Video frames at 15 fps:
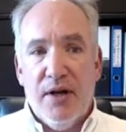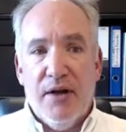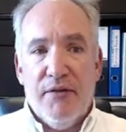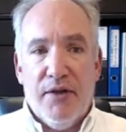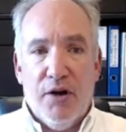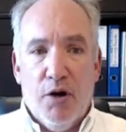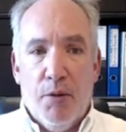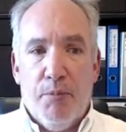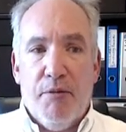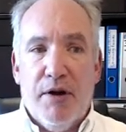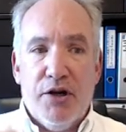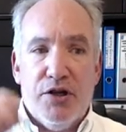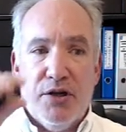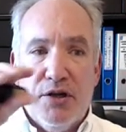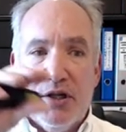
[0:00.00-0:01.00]
then
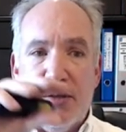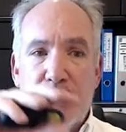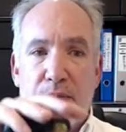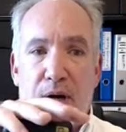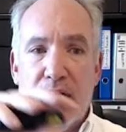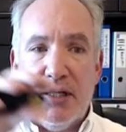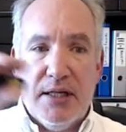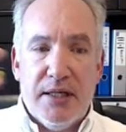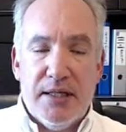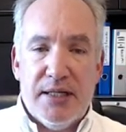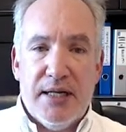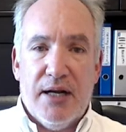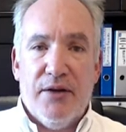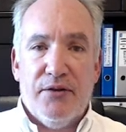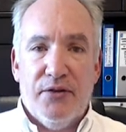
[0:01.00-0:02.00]
operations, marketing and
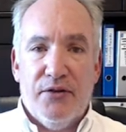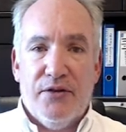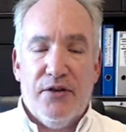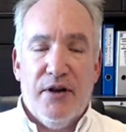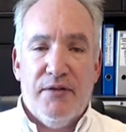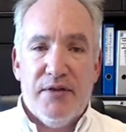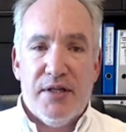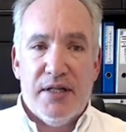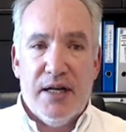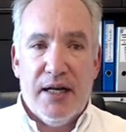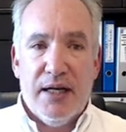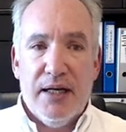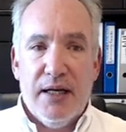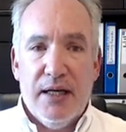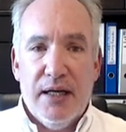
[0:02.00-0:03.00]
sales, and
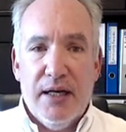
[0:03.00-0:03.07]
servicing.